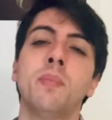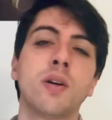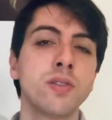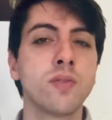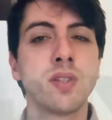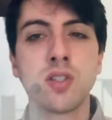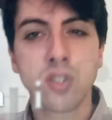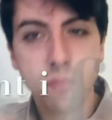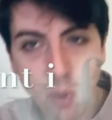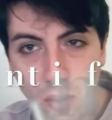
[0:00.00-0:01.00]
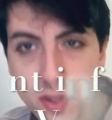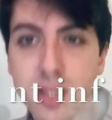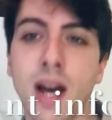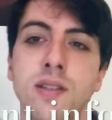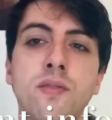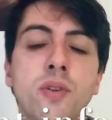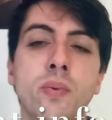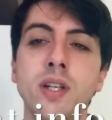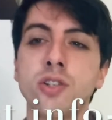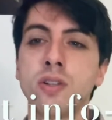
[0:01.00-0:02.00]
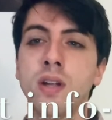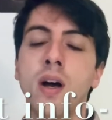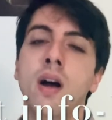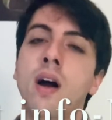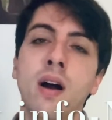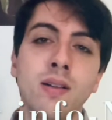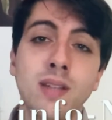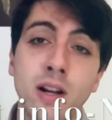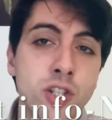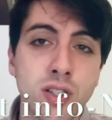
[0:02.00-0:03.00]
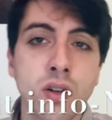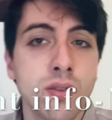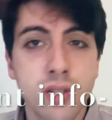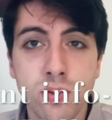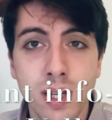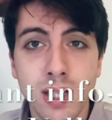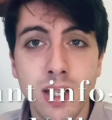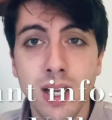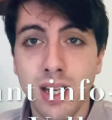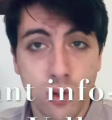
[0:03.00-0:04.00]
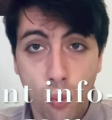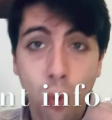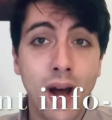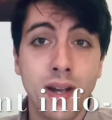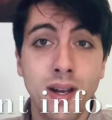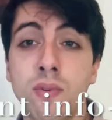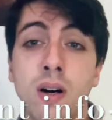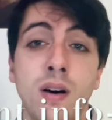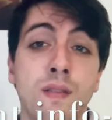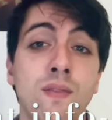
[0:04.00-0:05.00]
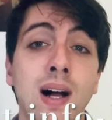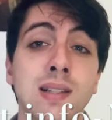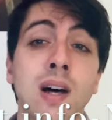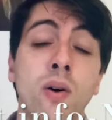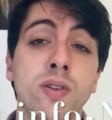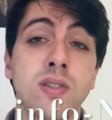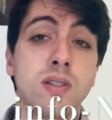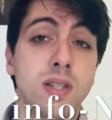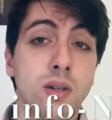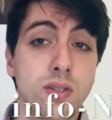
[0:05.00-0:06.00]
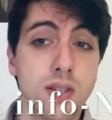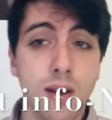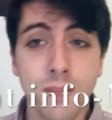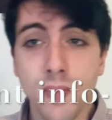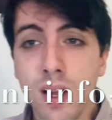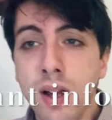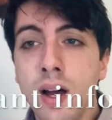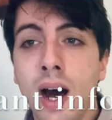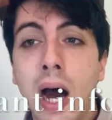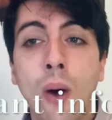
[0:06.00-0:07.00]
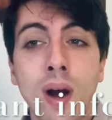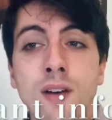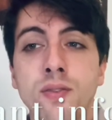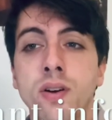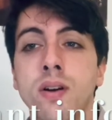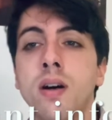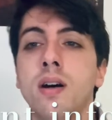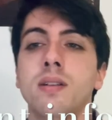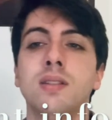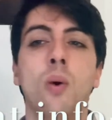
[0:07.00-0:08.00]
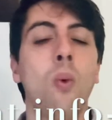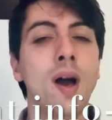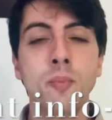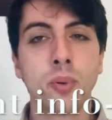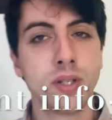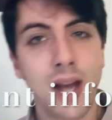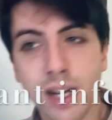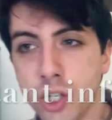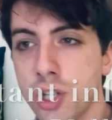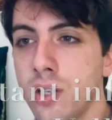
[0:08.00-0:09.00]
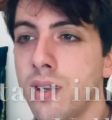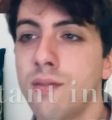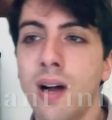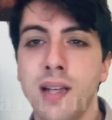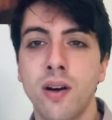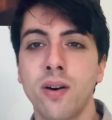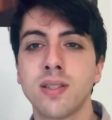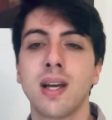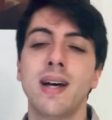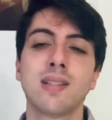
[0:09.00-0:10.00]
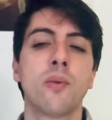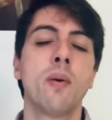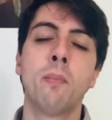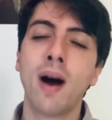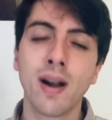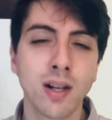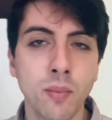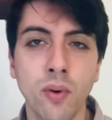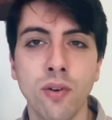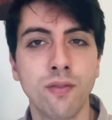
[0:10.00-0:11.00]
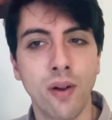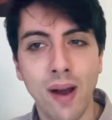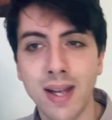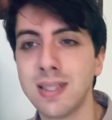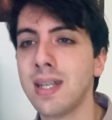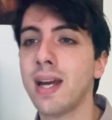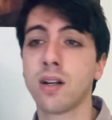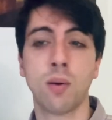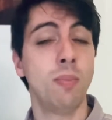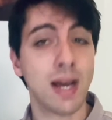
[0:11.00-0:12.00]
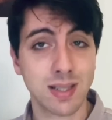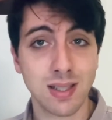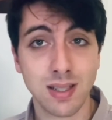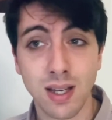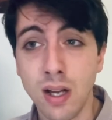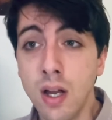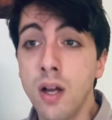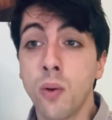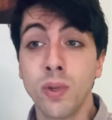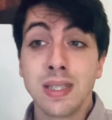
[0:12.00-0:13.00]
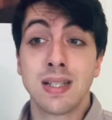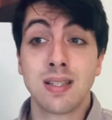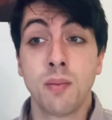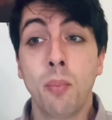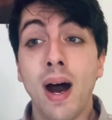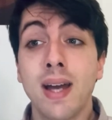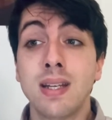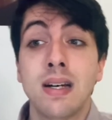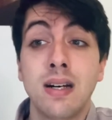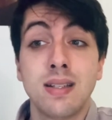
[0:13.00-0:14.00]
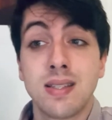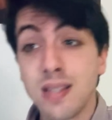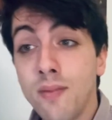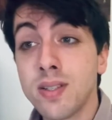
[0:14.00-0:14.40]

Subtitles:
because of the small size of the region, they are just concentrated in one, Val D'aosta DOC. However, the wine production of Valle D'aosta has a remarkable variety and complexity, witnessed by the 7